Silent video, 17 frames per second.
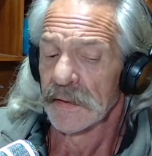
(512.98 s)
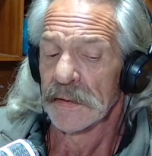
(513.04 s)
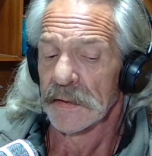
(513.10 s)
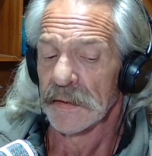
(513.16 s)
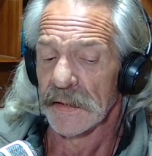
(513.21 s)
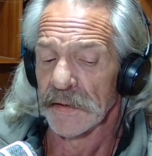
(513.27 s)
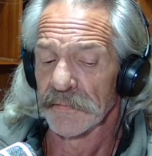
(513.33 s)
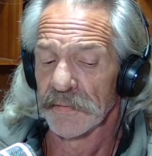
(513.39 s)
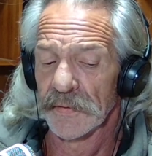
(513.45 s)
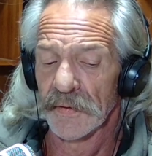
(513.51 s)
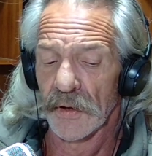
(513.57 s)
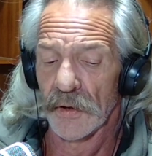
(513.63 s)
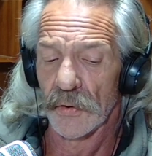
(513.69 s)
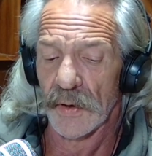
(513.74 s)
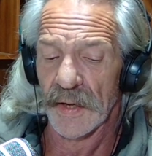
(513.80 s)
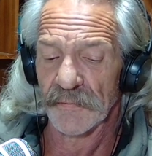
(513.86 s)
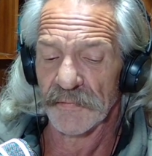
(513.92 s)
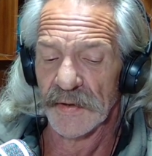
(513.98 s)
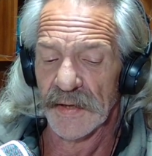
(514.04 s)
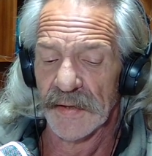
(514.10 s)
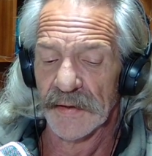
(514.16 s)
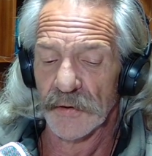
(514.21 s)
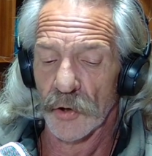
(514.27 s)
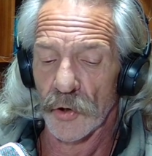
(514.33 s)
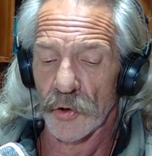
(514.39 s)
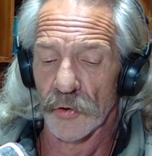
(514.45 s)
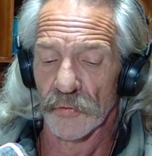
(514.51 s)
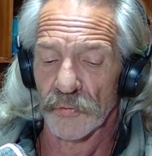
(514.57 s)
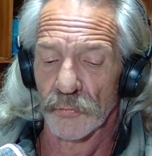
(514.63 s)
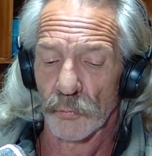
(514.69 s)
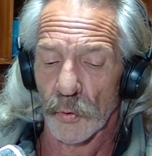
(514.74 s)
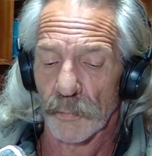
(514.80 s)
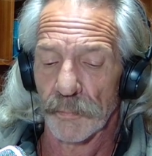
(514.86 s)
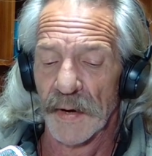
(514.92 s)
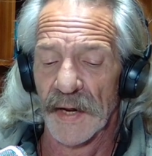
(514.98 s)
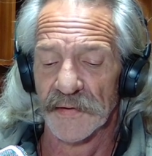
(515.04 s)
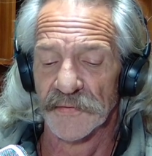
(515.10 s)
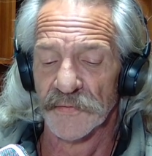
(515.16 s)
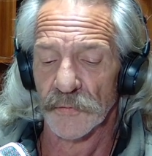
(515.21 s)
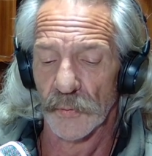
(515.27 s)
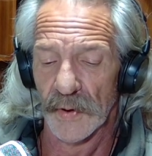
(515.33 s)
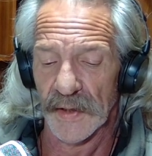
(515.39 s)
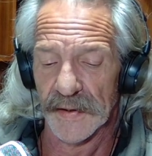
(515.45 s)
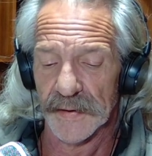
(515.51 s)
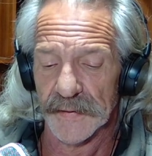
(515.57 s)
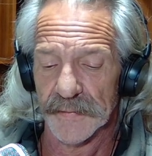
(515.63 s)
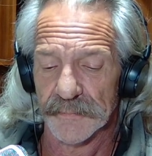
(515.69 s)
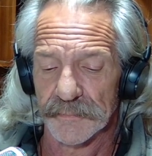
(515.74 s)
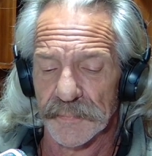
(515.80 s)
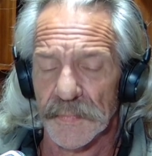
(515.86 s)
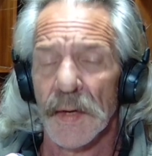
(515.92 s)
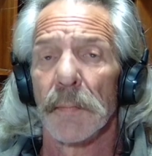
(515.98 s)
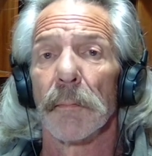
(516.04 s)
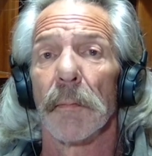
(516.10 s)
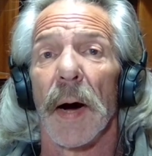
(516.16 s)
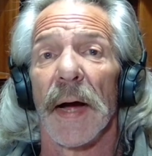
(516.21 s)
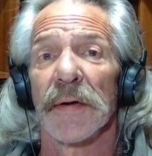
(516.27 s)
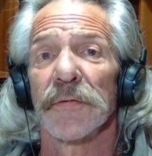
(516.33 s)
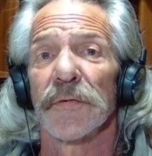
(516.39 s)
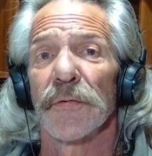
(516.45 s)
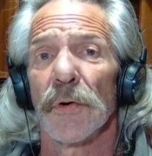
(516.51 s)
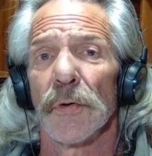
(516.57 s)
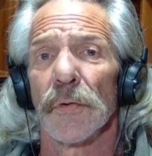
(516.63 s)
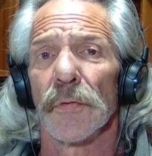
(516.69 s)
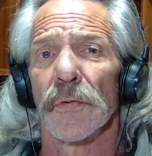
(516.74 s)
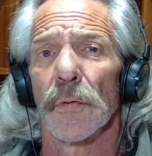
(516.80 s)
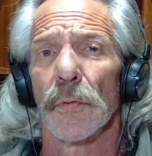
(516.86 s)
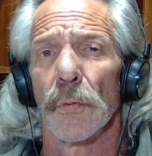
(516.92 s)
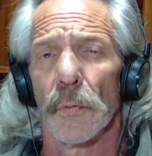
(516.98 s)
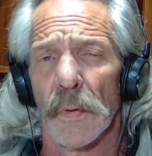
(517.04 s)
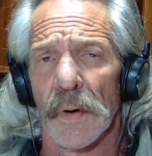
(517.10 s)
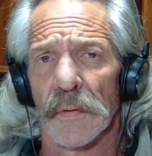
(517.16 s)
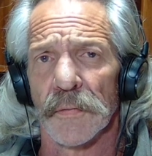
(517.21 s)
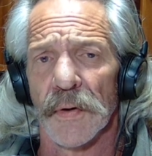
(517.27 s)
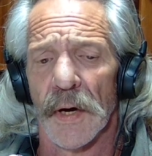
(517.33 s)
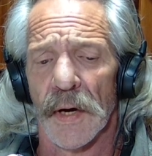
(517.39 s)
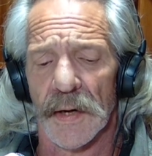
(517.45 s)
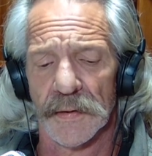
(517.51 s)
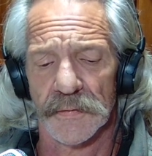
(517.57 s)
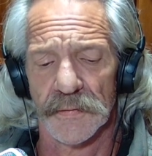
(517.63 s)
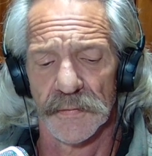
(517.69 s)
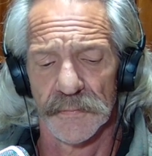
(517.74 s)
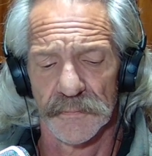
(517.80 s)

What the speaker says: "Even though heaven and earth will pass away, my truth will not."